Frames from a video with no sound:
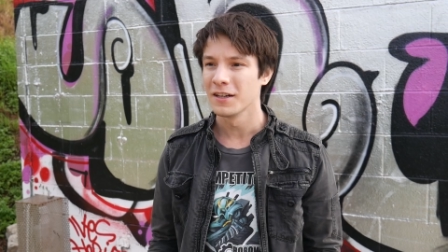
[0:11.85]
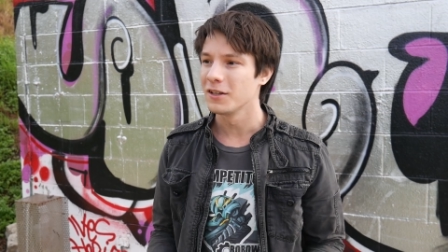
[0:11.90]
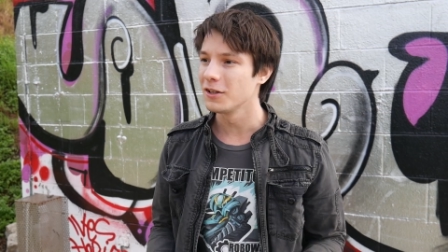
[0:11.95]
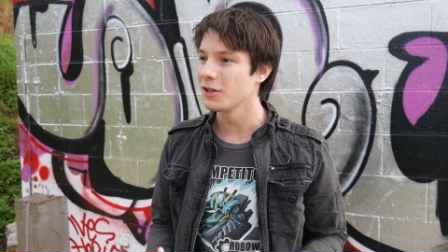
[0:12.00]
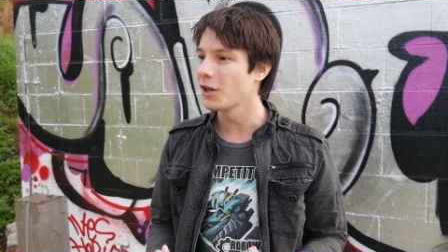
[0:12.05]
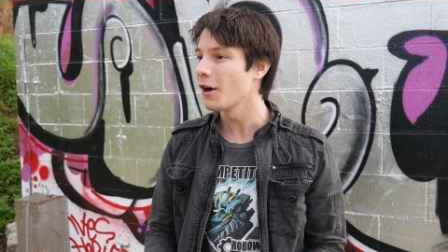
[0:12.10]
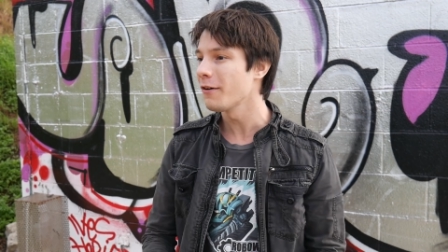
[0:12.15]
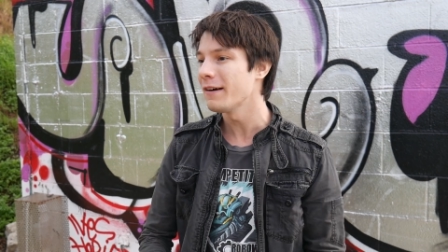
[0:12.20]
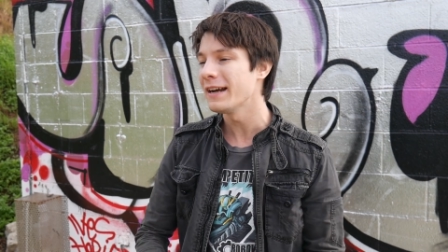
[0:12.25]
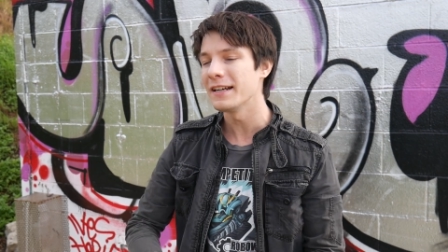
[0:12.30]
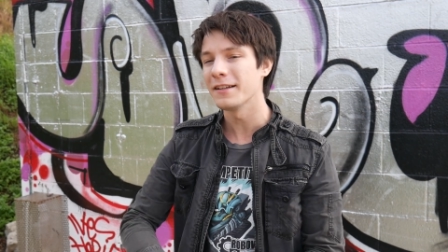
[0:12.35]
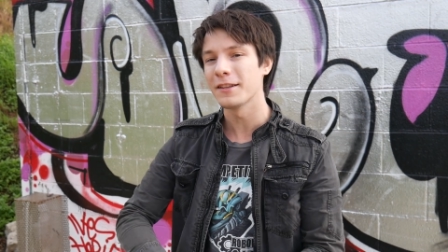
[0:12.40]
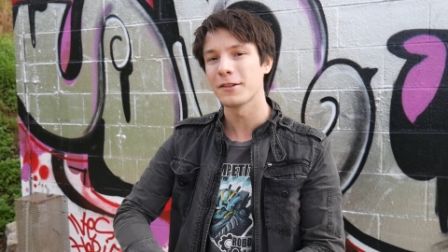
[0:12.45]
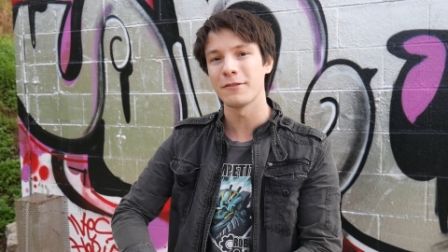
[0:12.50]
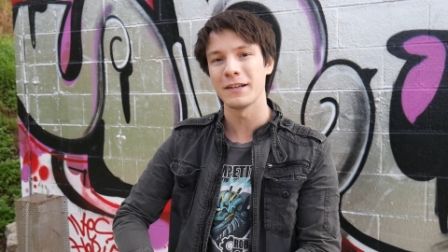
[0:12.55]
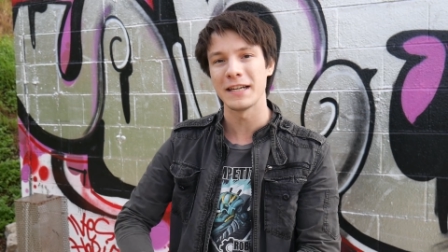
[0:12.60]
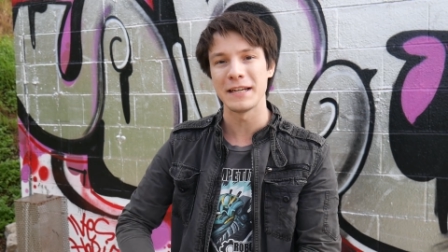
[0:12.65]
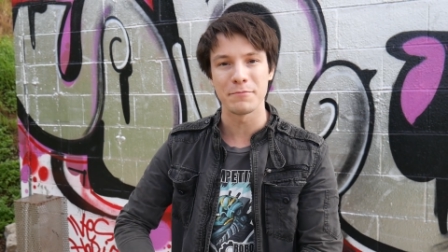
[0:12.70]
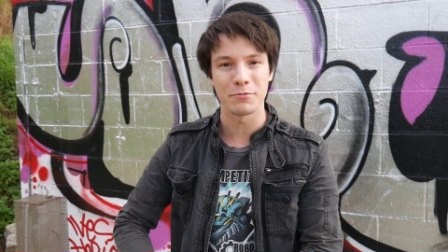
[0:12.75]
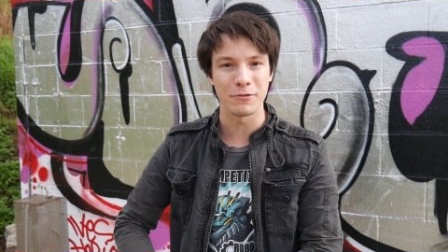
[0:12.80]
low-end
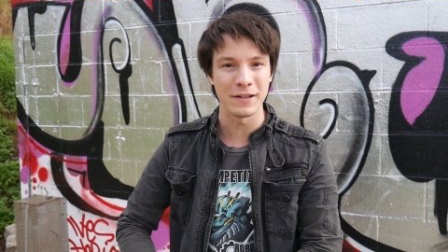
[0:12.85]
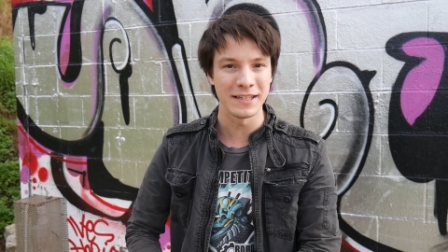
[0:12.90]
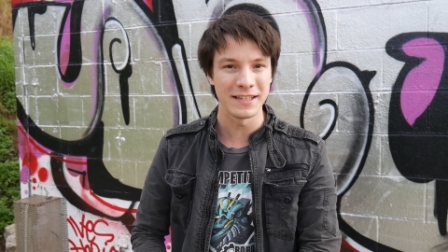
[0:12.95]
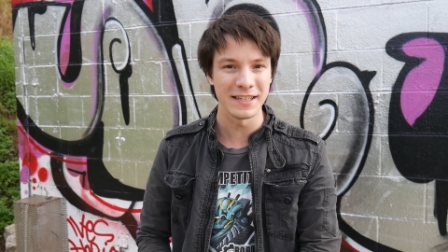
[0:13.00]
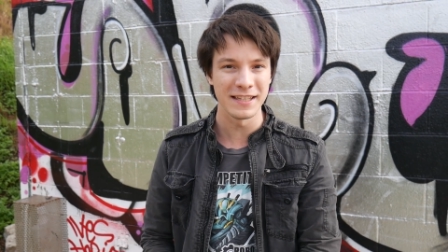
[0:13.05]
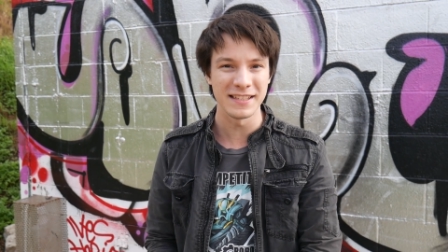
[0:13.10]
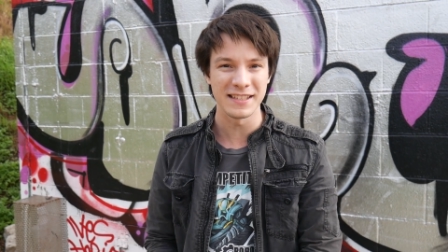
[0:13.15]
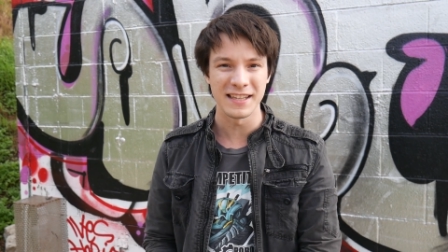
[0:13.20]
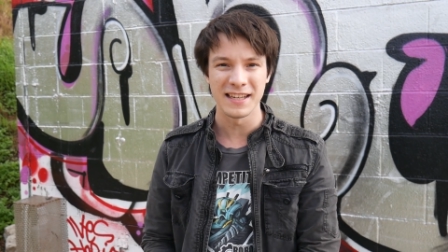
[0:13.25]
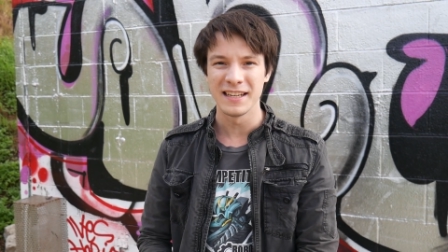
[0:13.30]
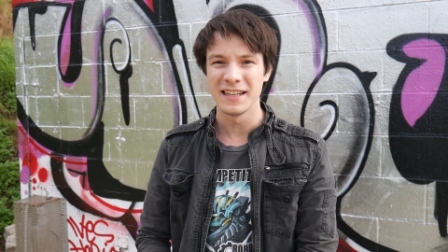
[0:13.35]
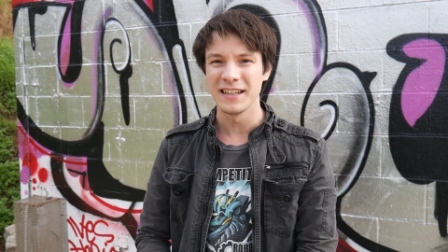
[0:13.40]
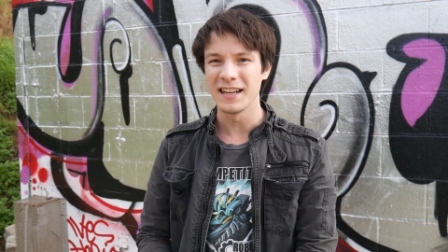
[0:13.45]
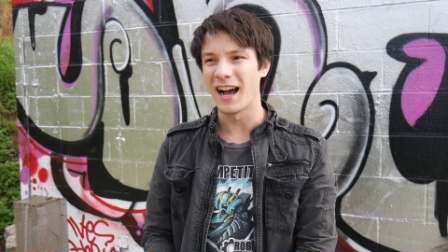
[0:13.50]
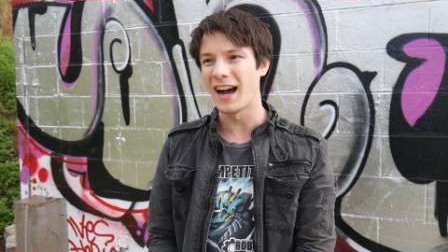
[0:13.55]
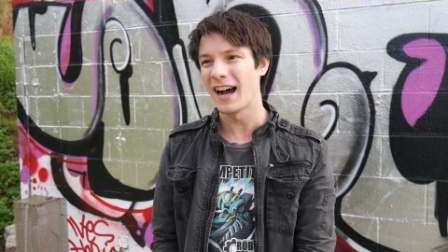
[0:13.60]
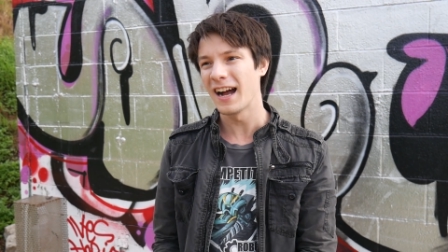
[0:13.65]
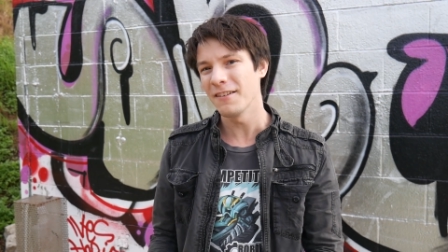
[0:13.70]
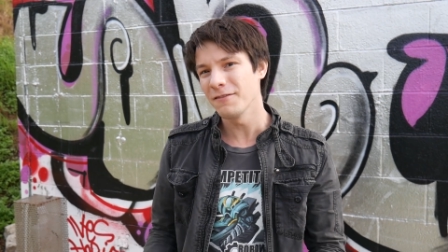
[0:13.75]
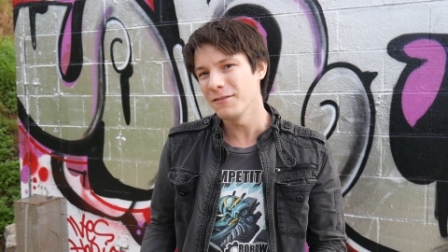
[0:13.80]
3D printers
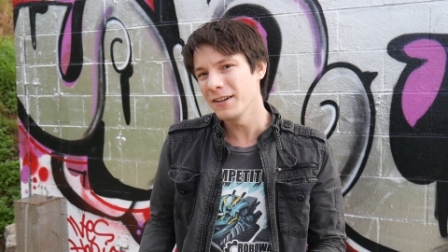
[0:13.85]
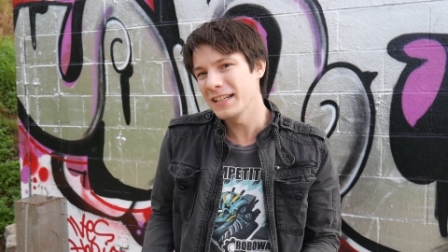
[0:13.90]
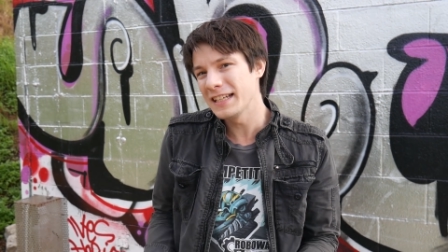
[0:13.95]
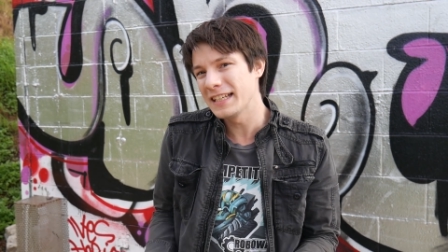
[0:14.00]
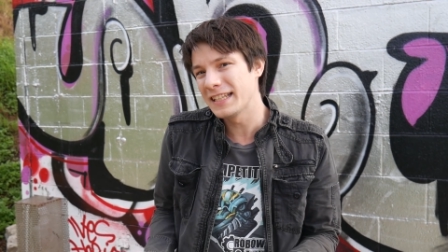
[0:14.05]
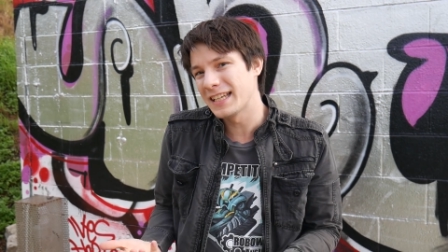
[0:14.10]
aren't really